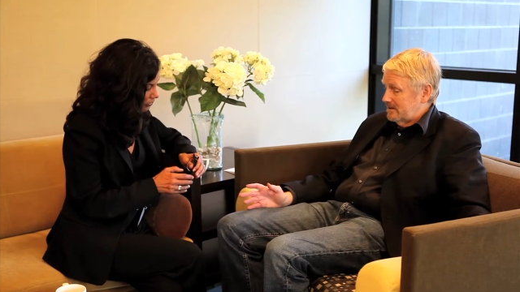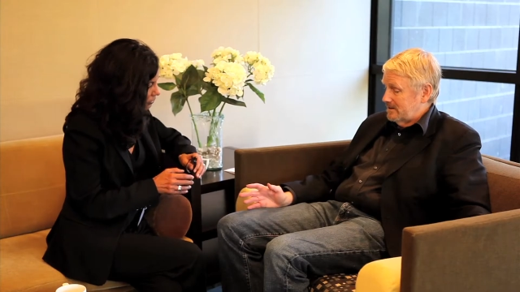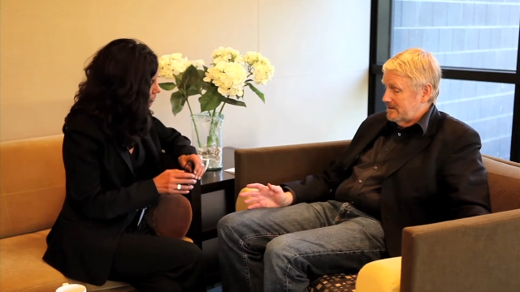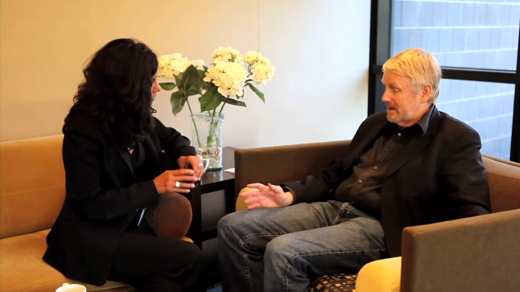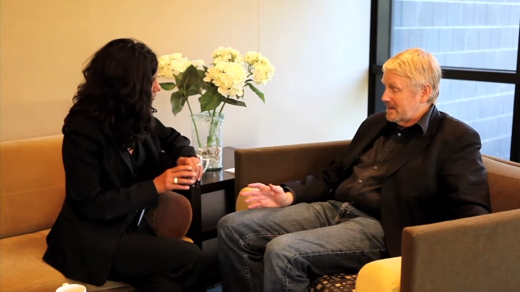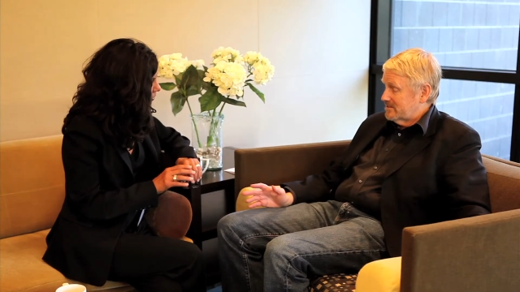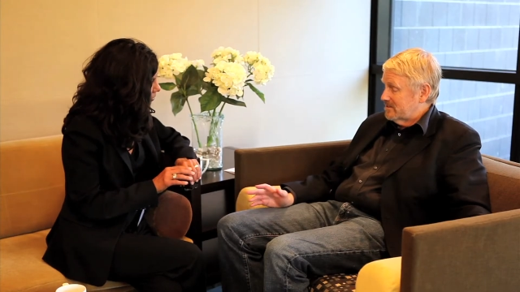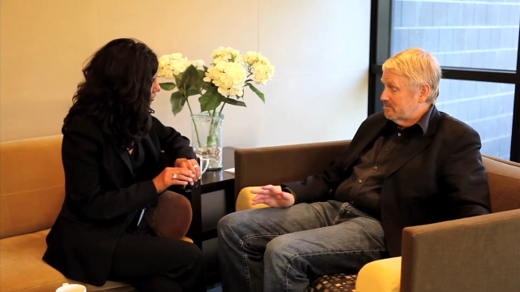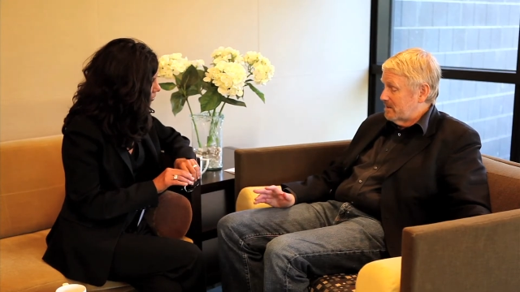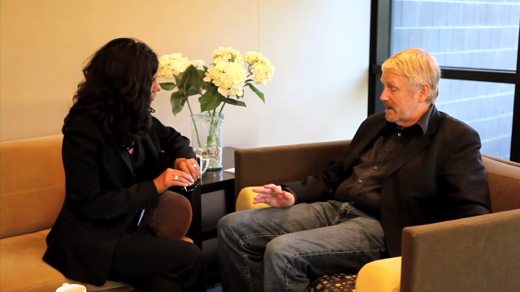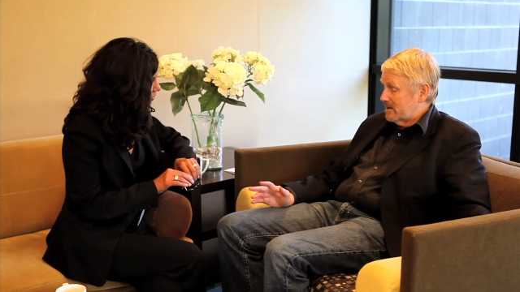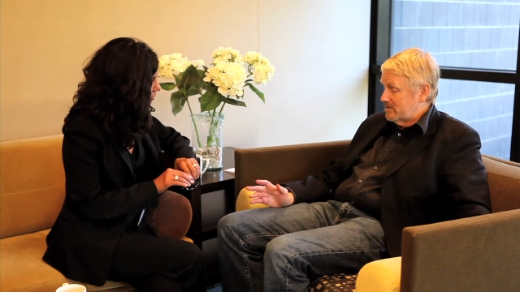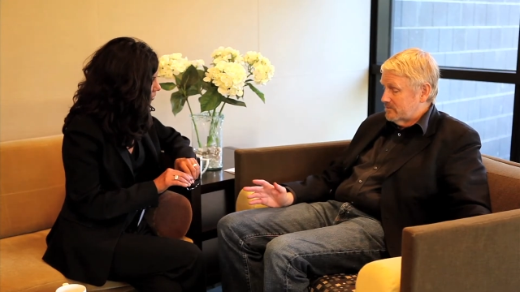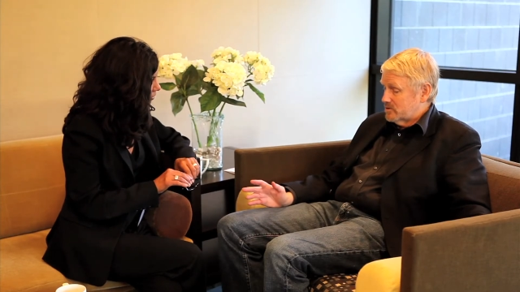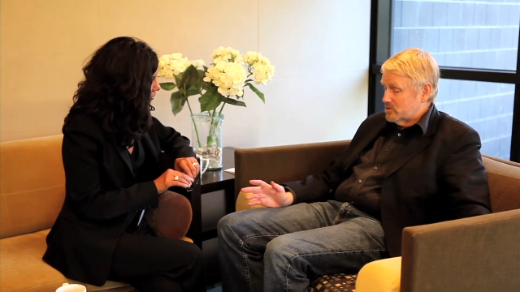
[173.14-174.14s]
That's a
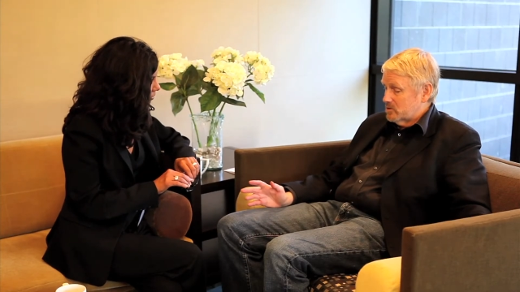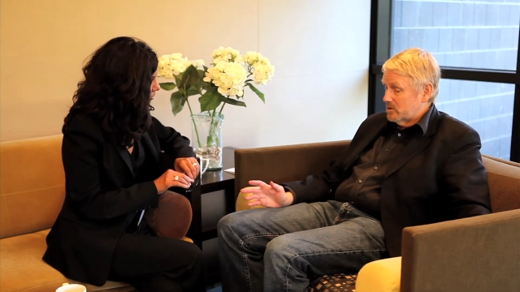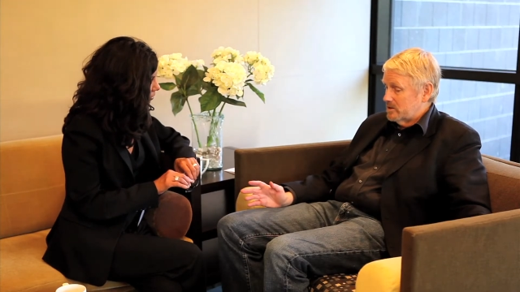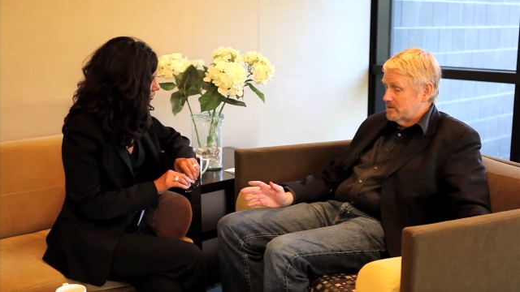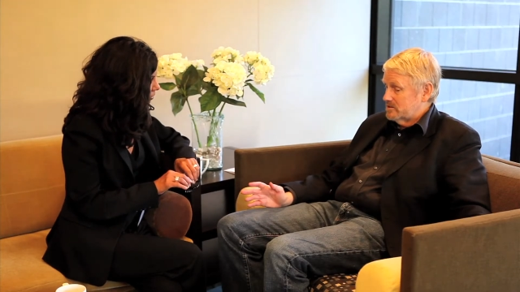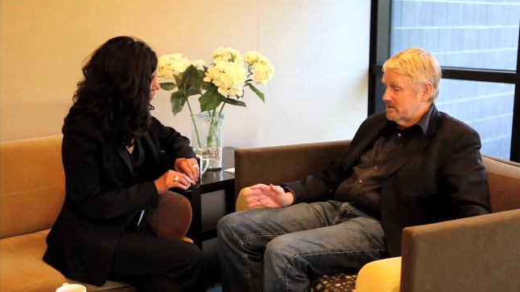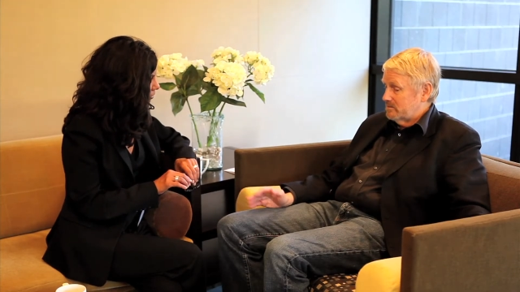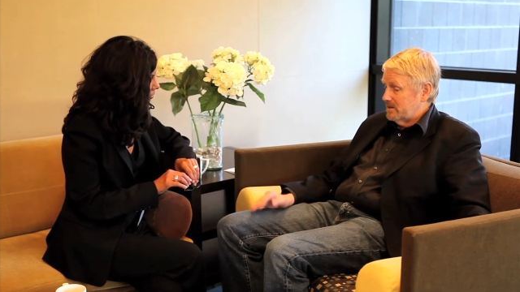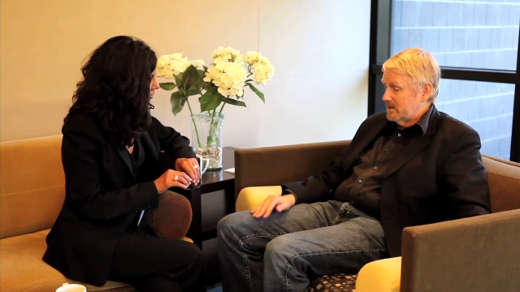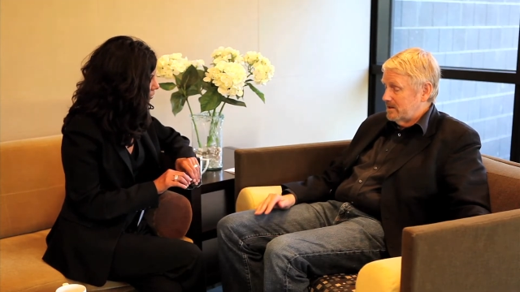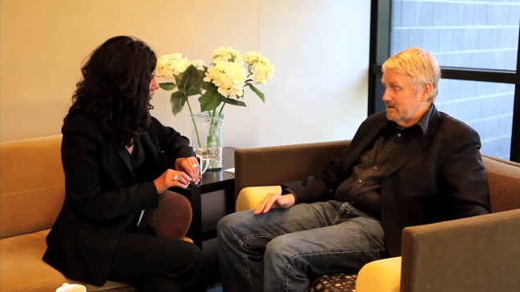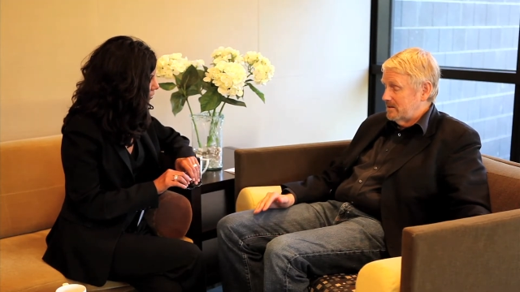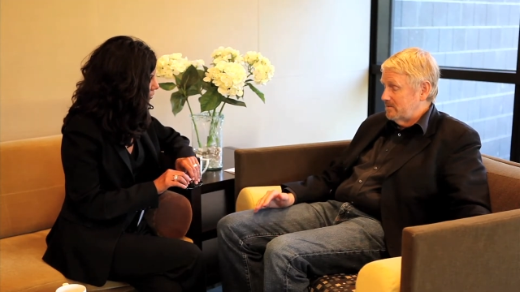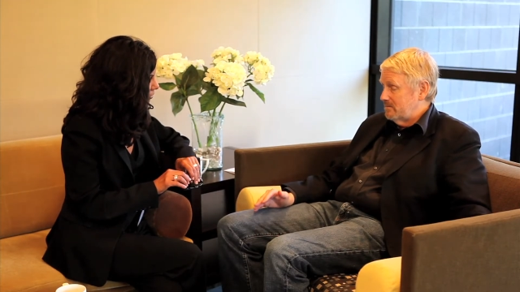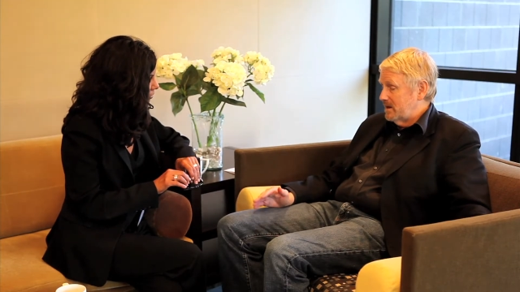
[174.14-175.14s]
matter of choice. I mean,
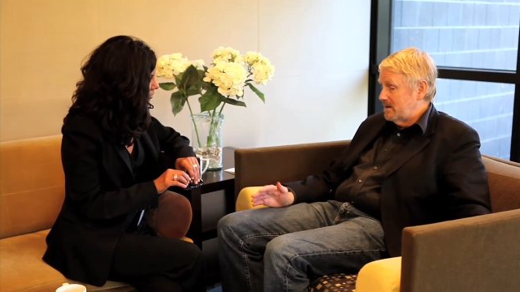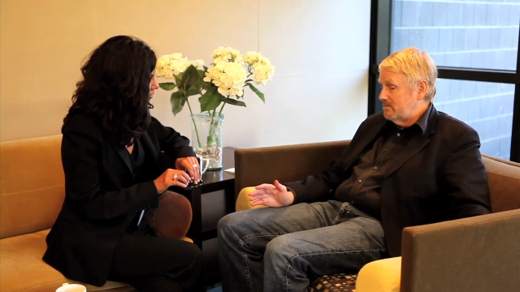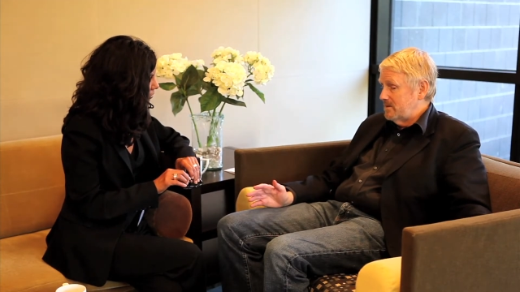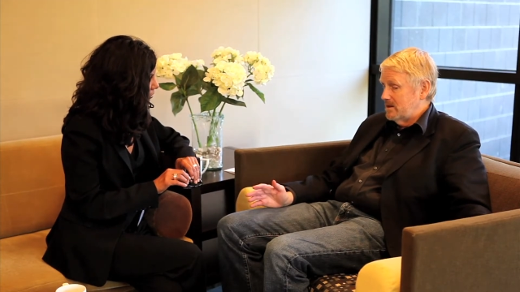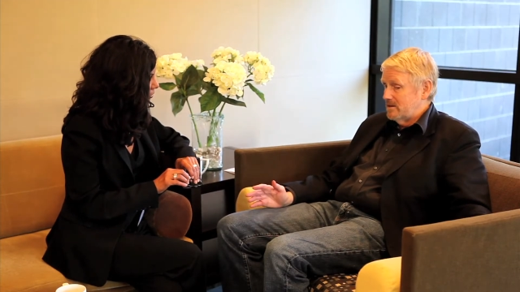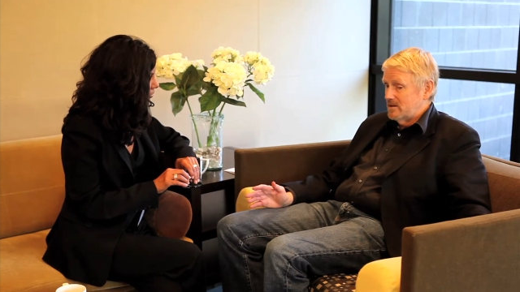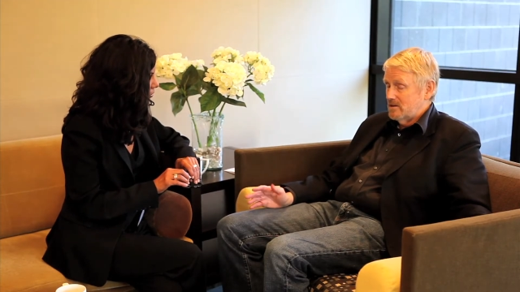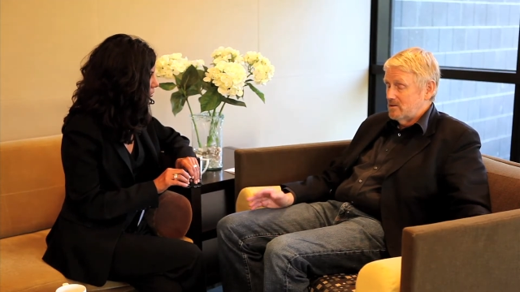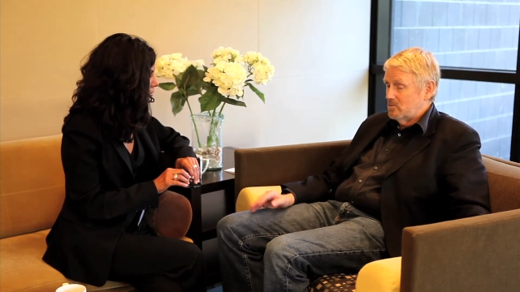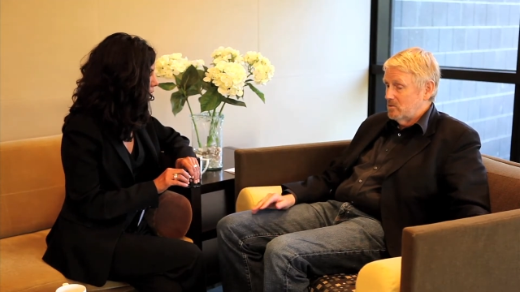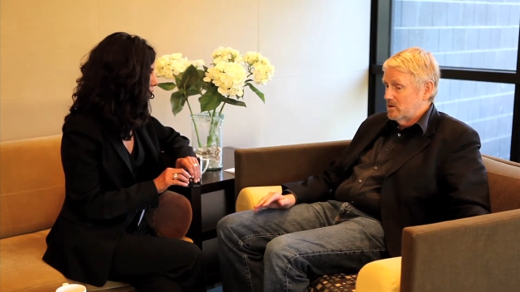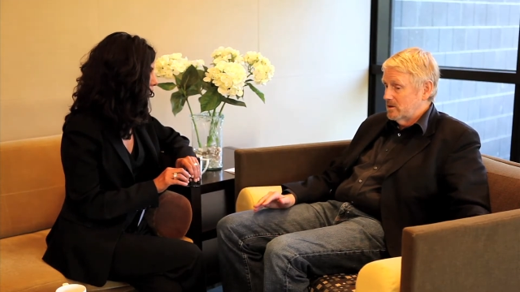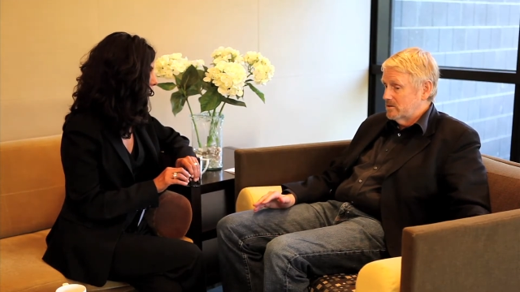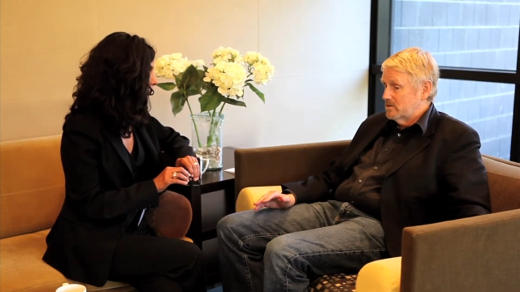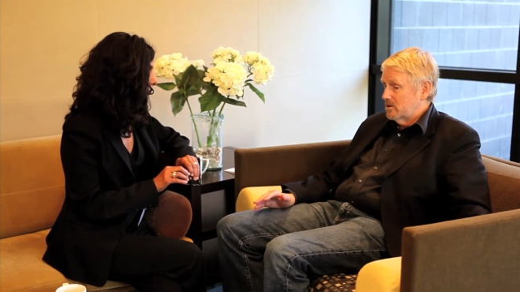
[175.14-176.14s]
it may be that you
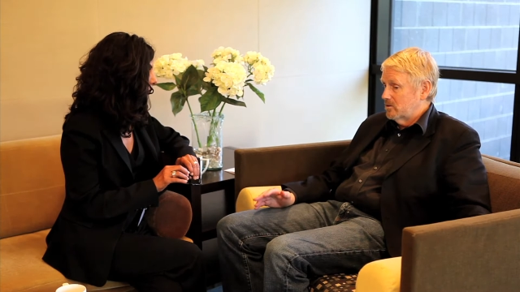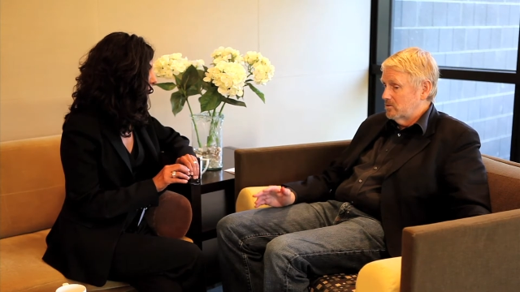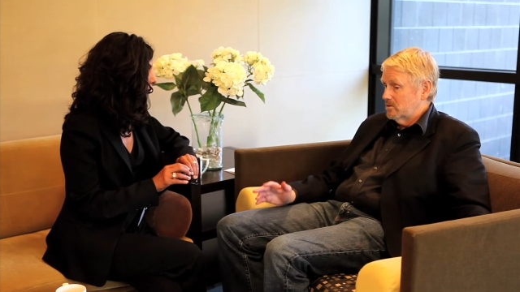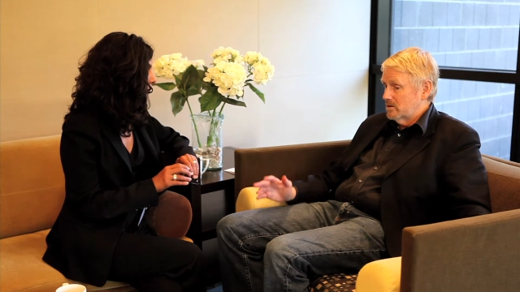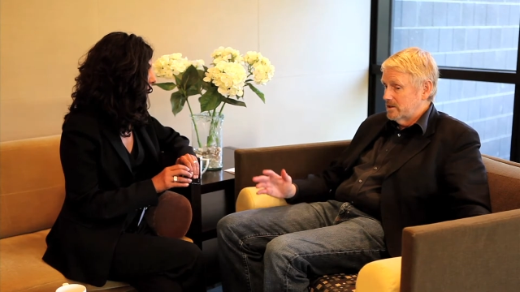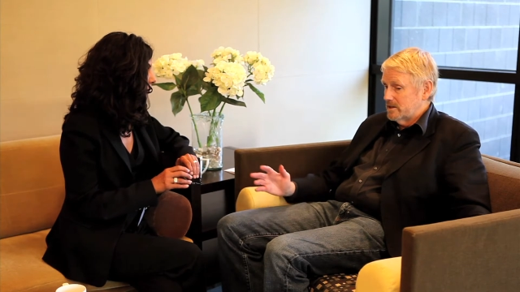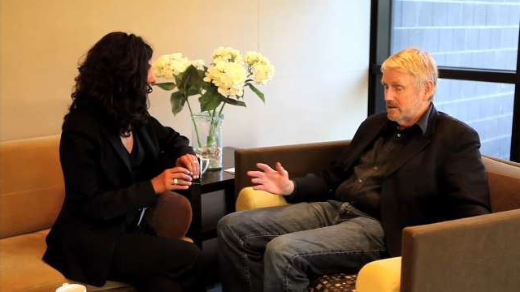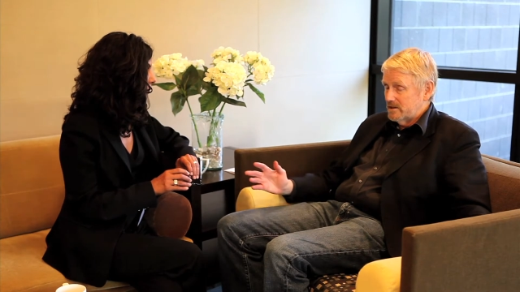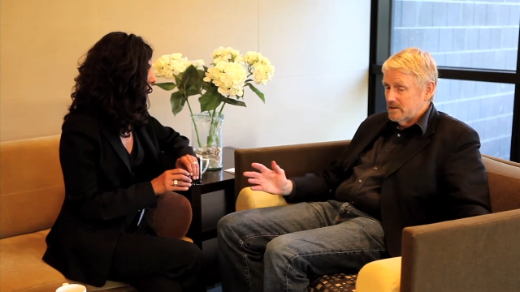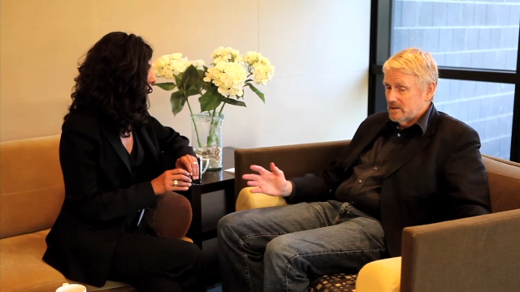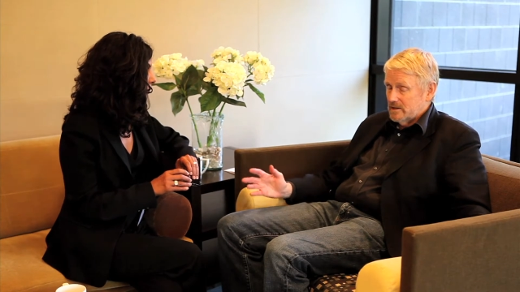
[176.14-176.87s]
want to totally,